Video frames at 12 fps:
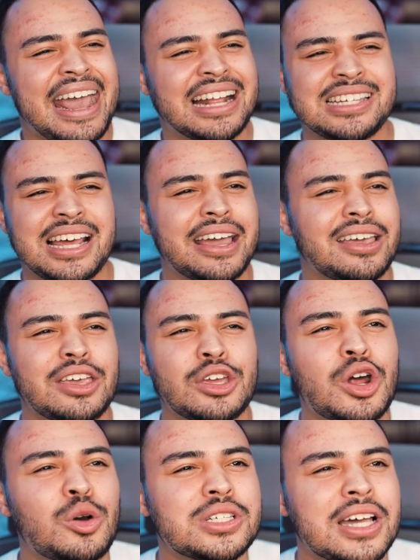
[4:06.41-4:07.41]
It's like,
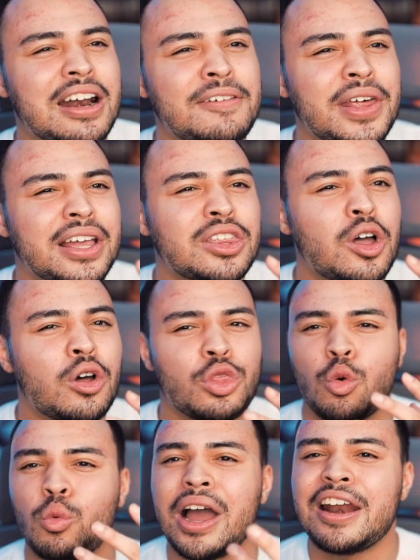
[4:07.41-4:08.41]
you know, it's kind of like the,
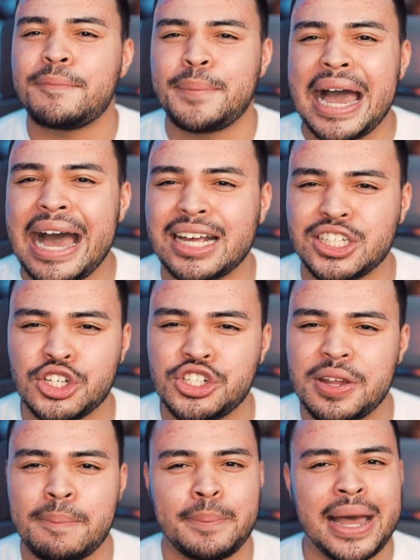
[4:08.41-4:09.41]
the rite of
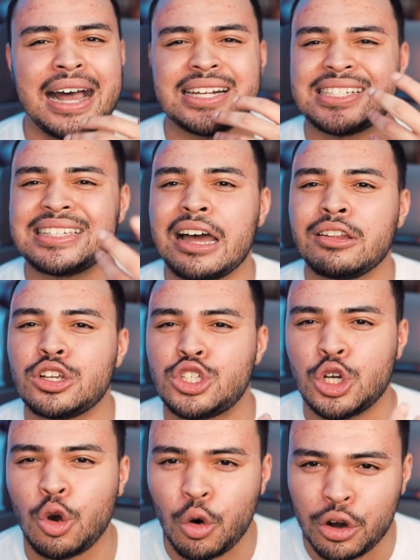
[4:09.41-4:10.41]
passage, them passing down the
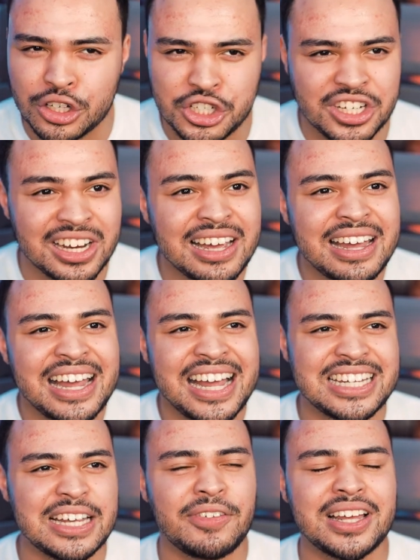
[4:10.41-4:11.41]
torch
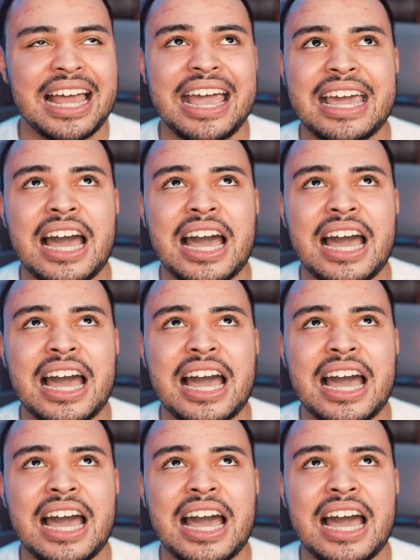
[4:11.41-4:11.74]
and stuff like that.